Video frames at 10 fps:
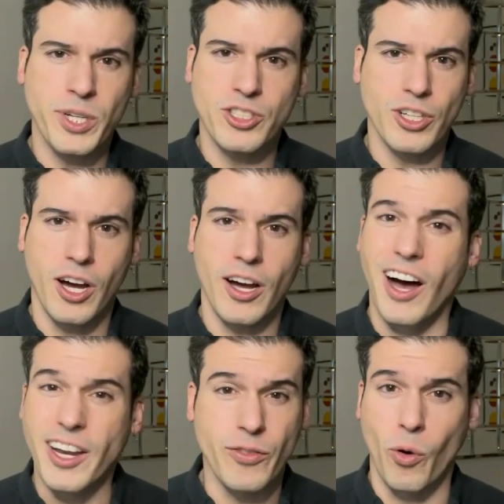saw
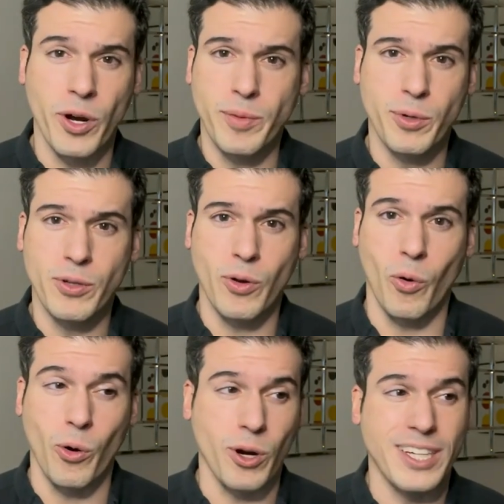unavoidable,
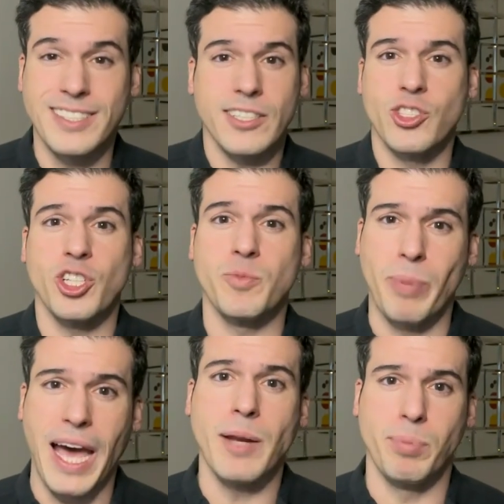or is this just
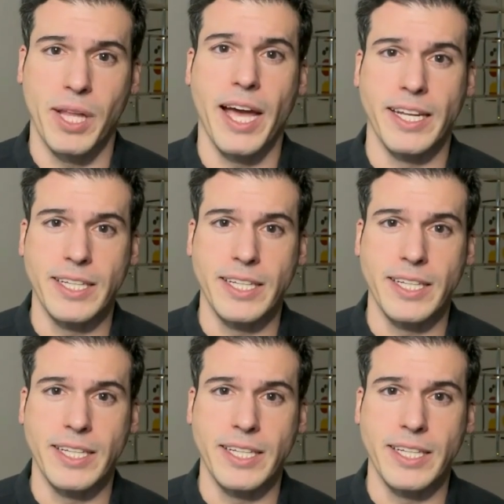bad planning?